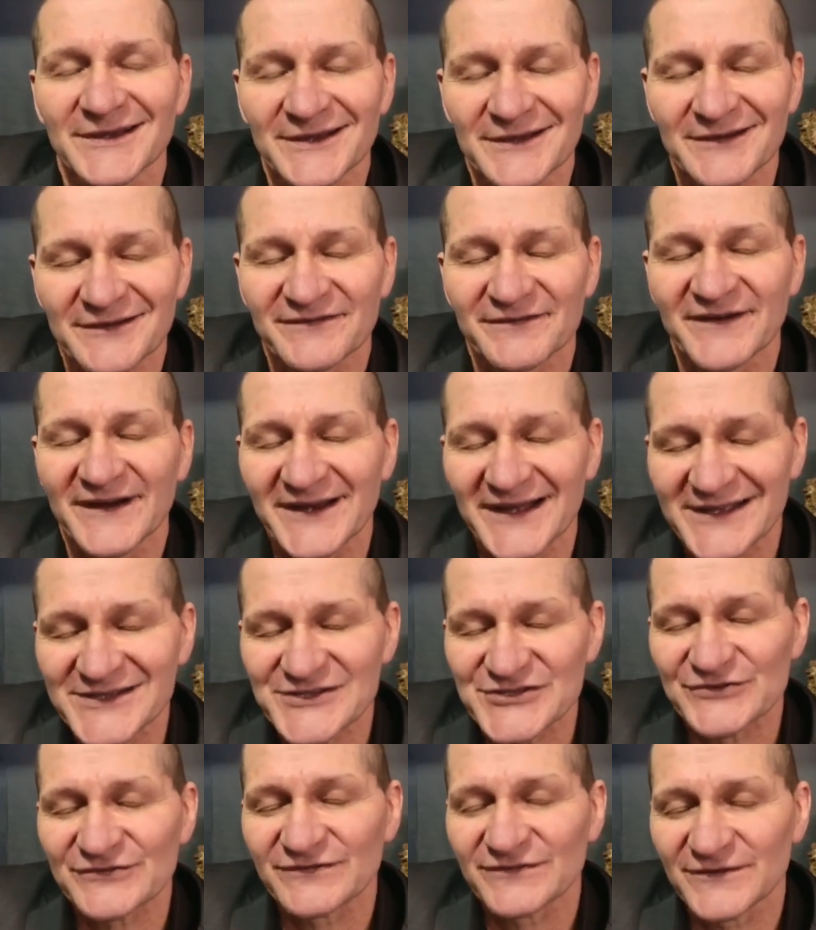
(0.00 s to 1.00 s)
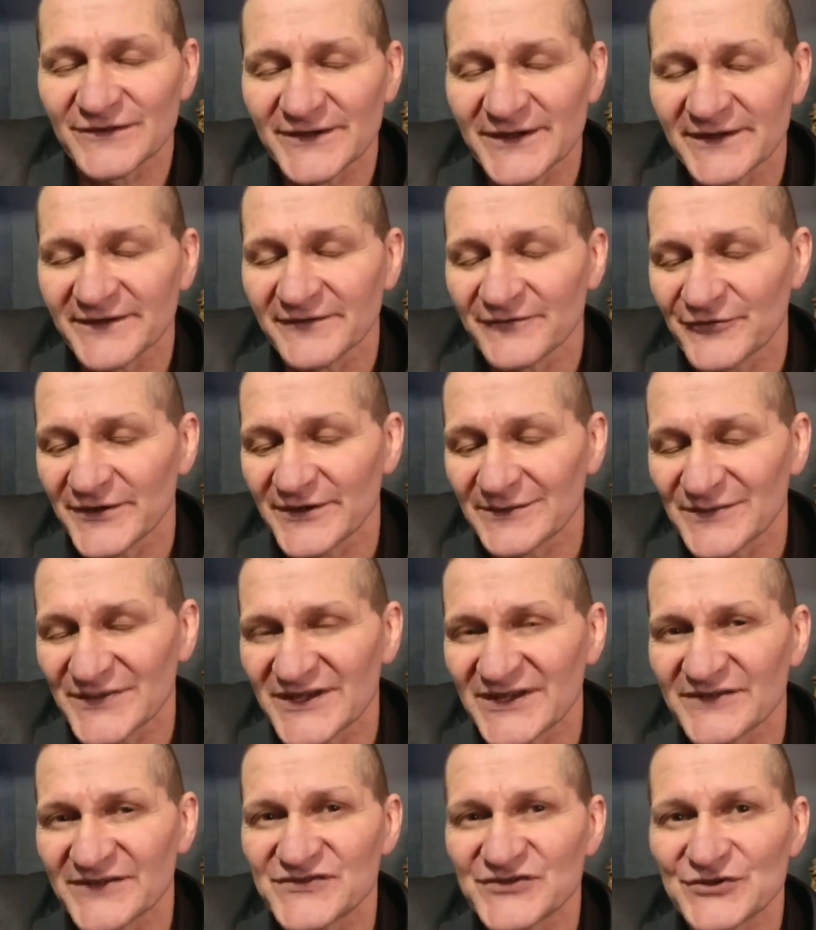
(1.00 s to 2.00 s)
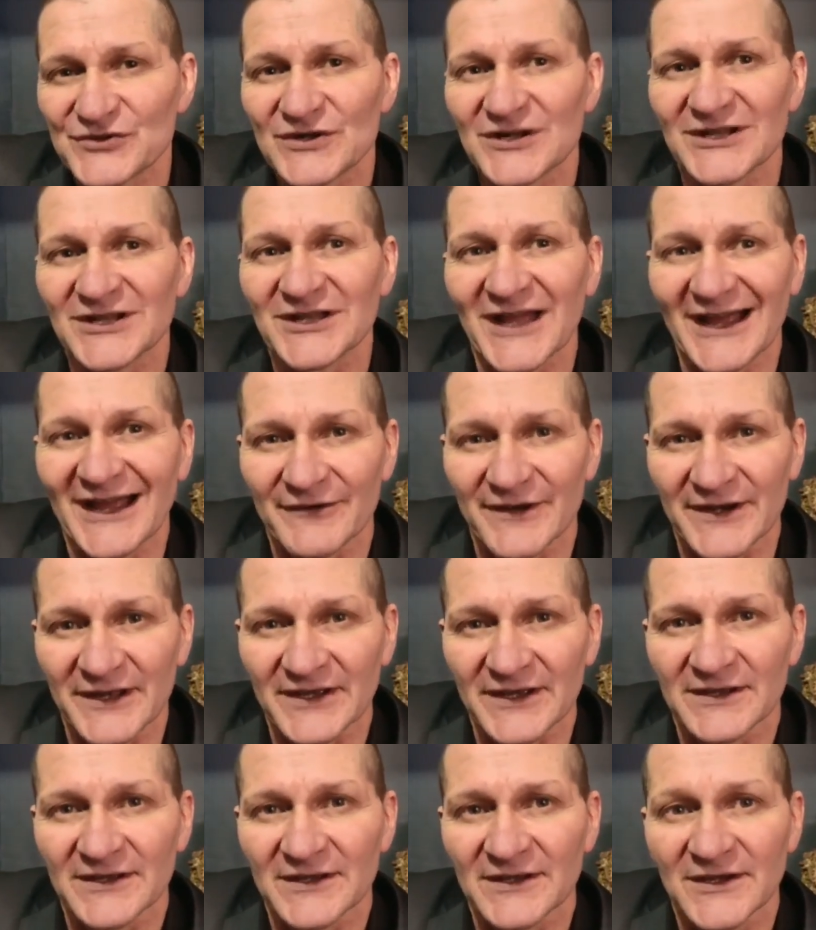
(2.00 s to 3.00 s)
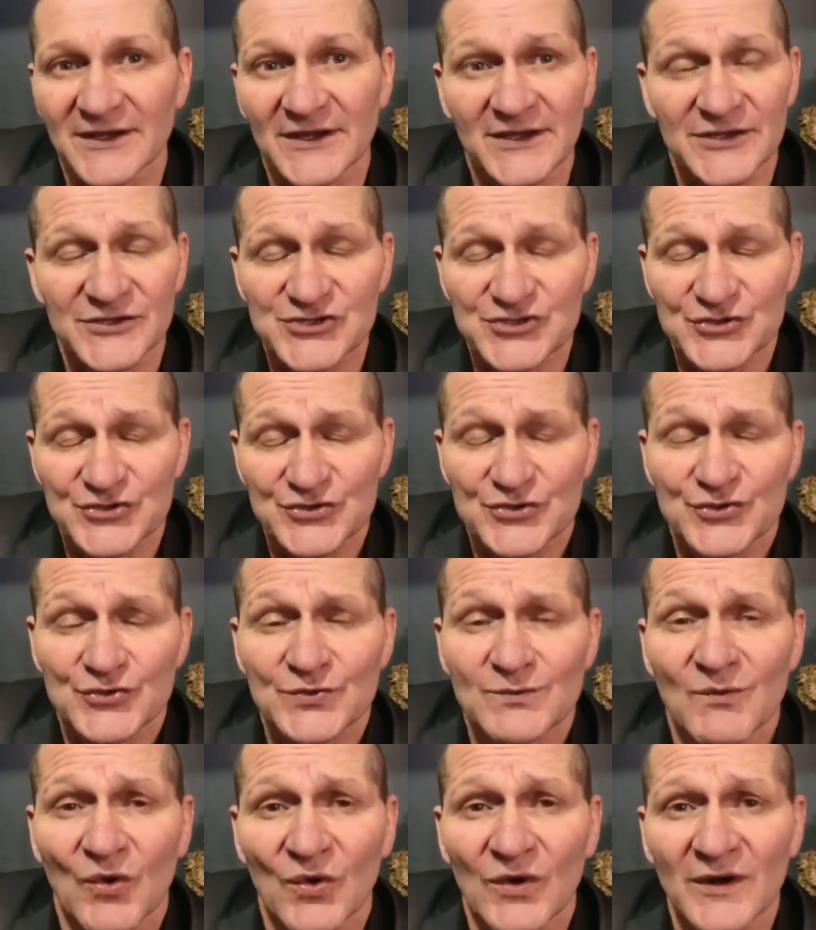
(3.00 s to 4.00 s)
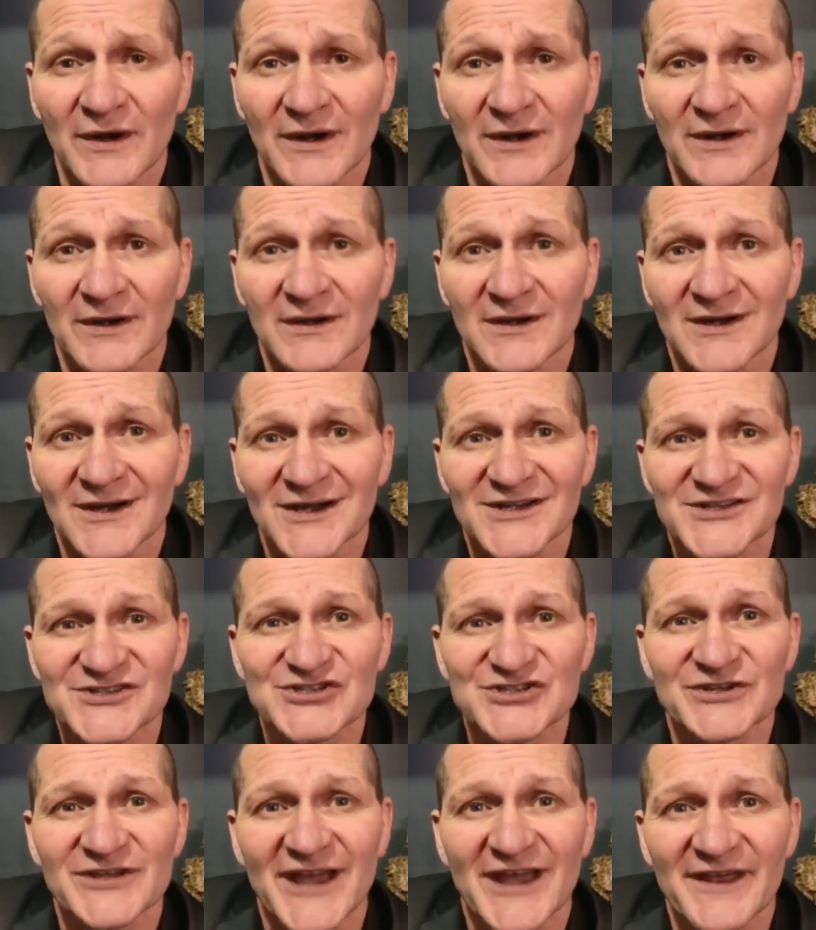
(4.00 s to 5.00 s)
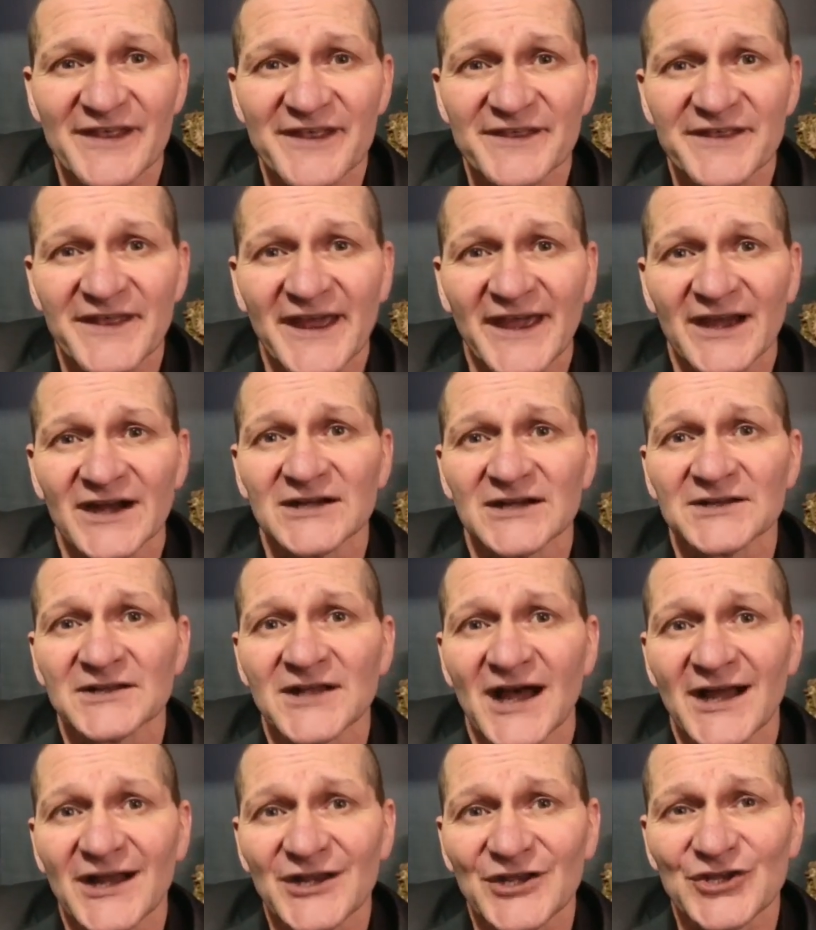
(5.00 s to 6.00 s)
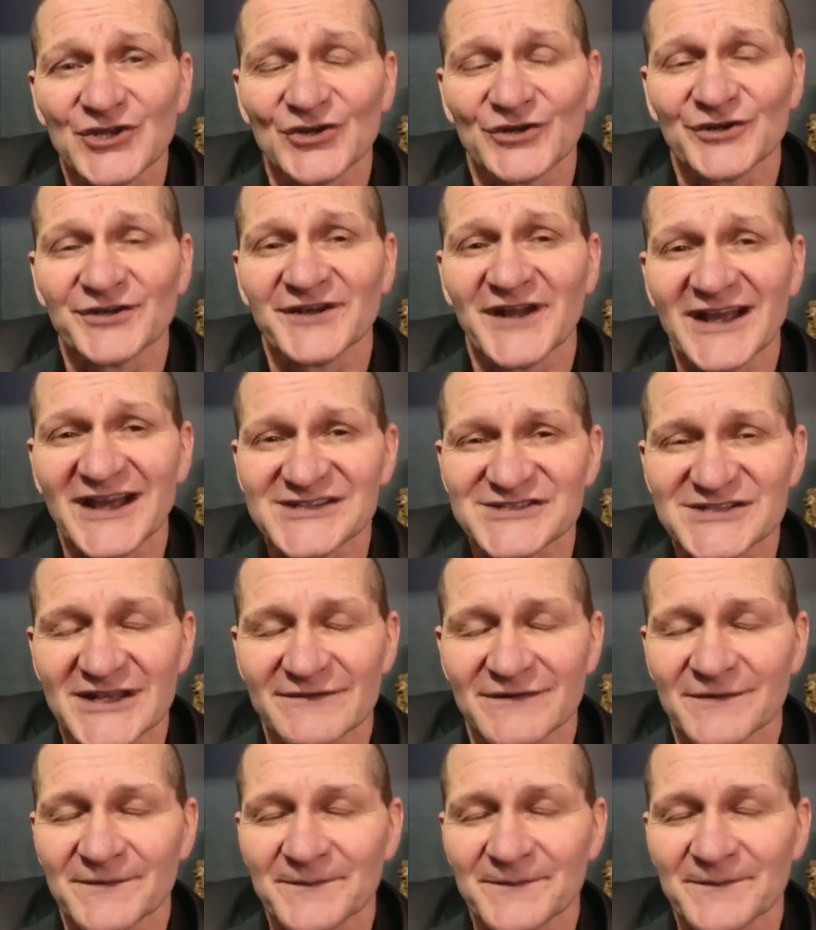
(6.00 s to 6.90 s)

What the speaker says: Financial freedom gives you clarity to do more. Together, they unlock your next level.